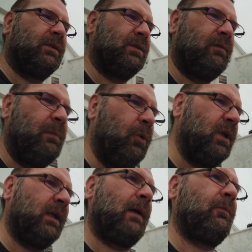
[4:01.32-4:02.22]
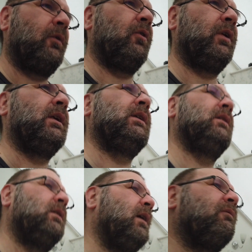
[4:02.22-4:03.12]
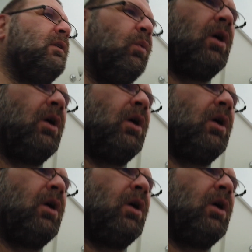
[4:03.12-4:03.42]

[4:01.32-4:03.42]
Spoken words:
is because if you put your camera on it, you have to